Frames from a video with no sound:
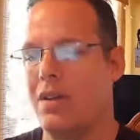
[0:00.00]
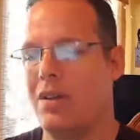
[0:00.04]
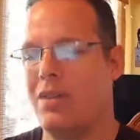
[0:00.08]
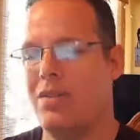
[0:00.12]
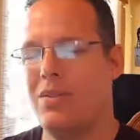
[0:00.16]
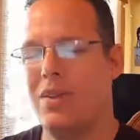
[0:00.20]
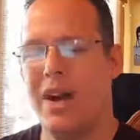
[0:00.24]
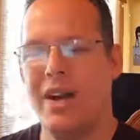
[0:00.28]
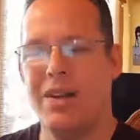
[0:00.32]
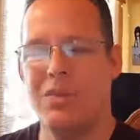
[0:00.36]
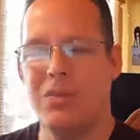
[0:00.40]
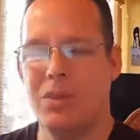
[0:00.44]

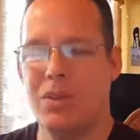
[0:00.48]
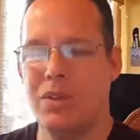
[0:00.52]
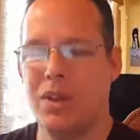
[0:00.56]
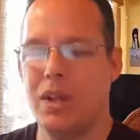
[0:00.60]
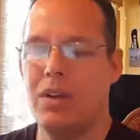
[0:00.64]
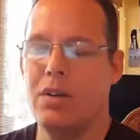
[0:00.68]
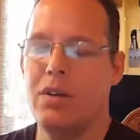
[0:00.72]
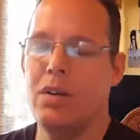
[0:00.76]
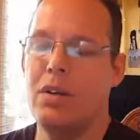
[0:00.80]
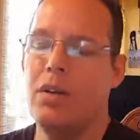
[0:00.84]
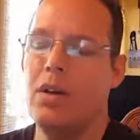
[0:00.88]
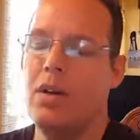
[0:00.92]
Iran
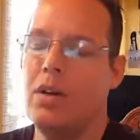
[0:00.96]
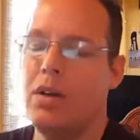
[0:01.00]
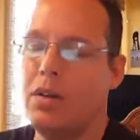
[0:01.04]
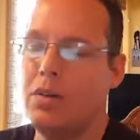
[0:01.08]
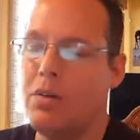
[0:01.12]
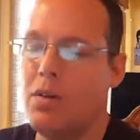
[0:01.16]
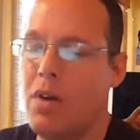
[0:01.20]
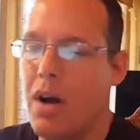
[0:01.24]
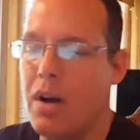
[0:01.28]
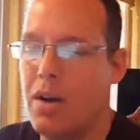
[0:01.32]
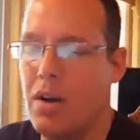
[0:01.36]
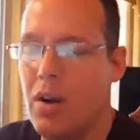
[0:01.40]

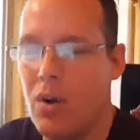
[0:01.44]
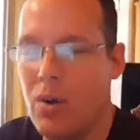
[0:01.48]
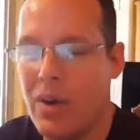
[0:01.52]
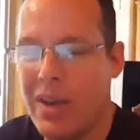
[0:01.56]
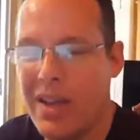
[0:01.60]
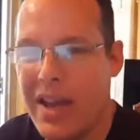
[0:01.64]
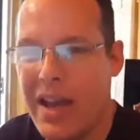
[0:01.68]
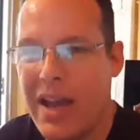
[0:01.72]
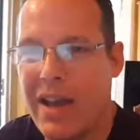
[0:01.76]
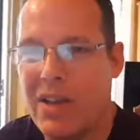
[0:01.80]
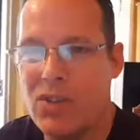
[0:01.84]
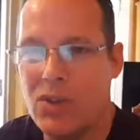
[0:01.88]

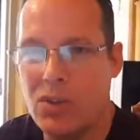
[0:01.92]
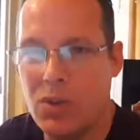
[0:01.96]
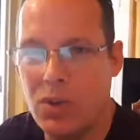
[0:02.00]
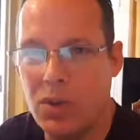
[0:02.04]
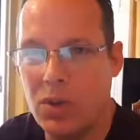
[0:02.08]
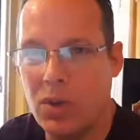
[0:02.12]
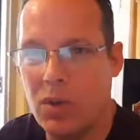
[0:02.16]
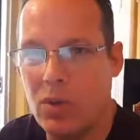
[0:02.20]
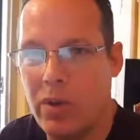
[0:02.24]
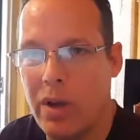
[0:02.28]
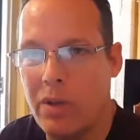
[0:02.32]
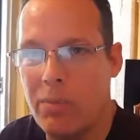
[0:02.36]
already has
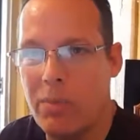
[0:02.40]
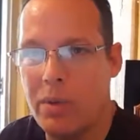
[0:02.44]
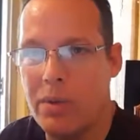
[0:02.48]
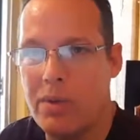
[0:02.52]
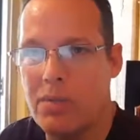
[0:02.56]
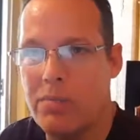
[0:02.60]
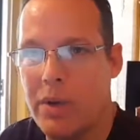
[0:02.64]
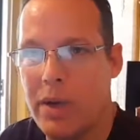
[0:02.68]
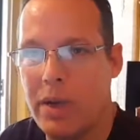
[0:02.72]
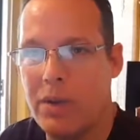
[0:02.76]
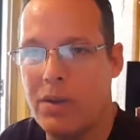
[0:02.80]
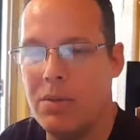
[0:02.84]
nuclear
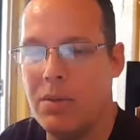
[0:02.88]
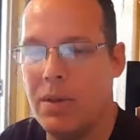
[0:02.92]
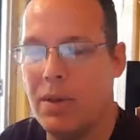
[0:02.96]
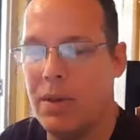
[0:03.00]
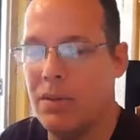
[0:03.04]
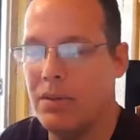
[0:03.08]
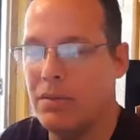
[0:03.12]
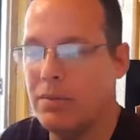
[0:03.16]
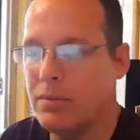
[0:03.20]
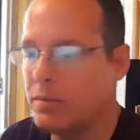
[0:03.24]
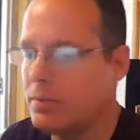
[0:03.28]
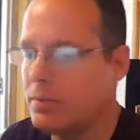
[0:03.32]
weapons, by the way.